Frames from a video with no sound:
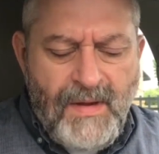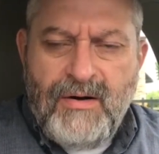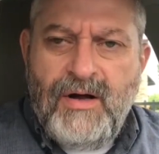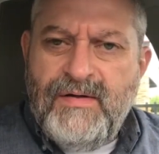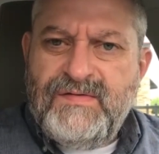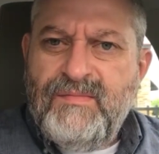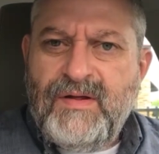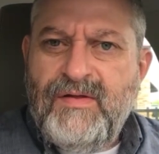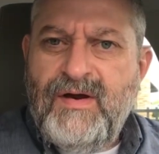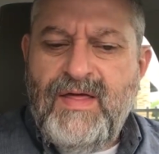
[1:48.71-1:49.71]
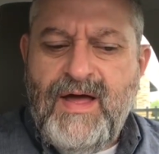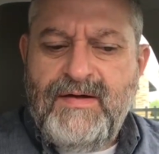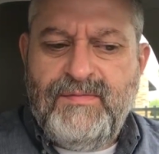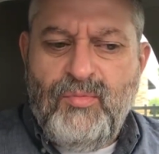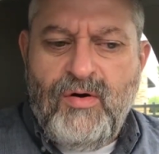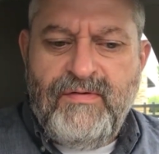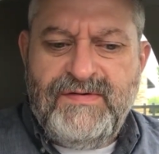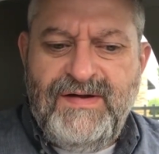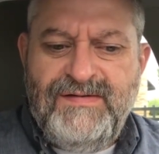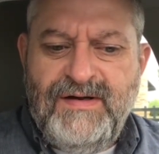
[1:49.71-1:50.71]
I don't know. It seems like it has more of a
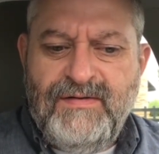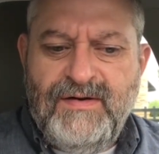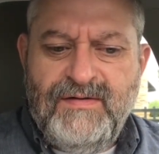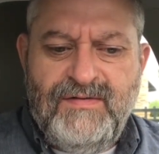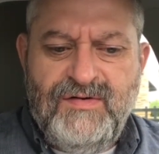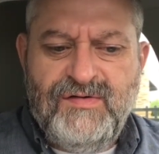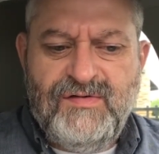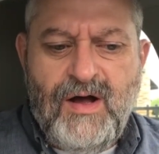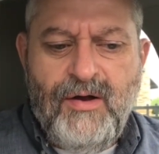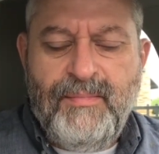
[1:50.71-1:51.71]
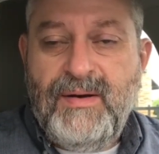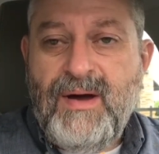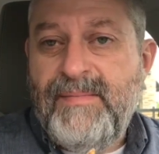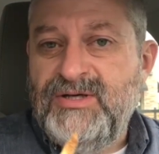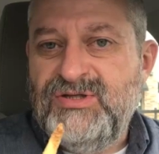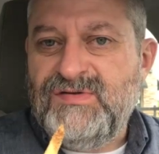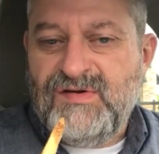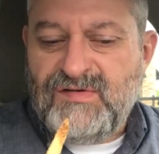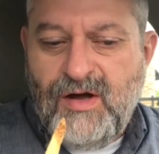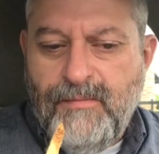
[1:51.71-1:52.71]
seasoning than just salt, but it might be just
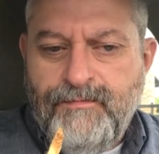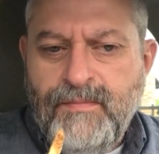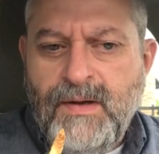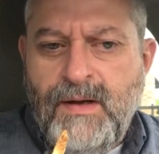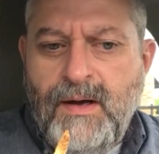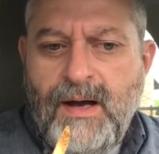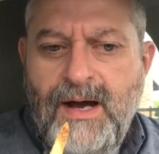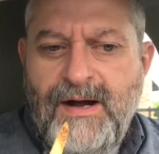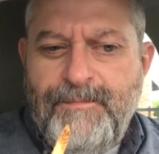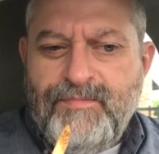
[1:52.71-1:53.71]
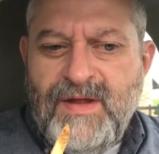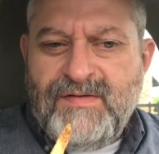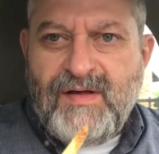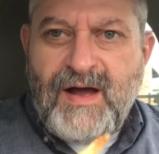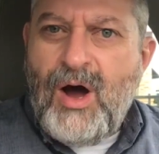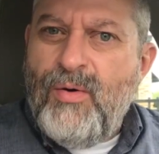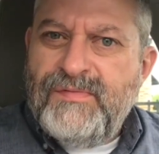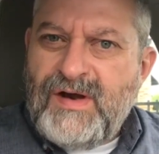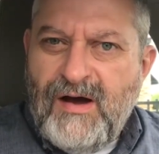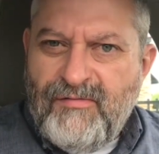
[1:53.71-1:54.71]
the salt. Um, it's like a home
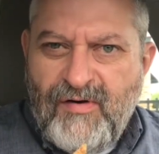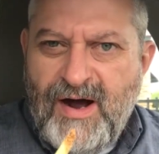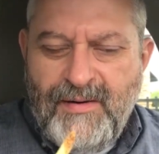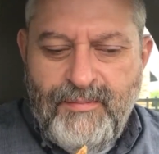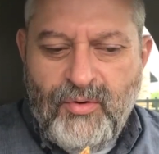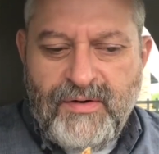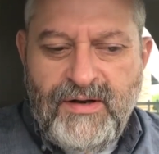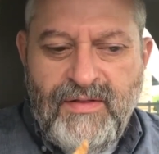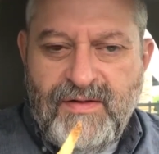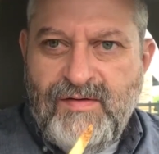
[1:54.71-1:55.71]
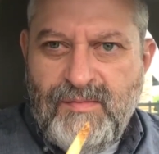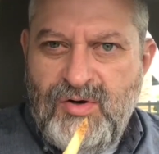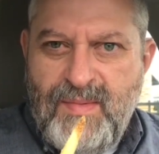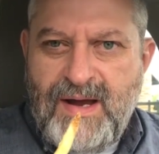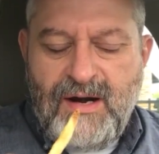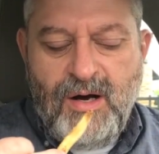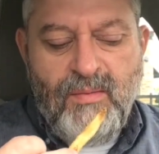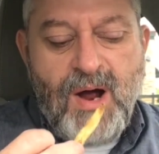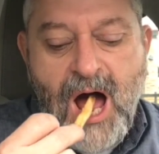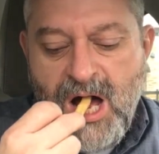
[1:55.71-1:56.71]
style fry more than anything. Something you'd make at
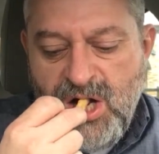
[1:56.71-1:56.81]
home.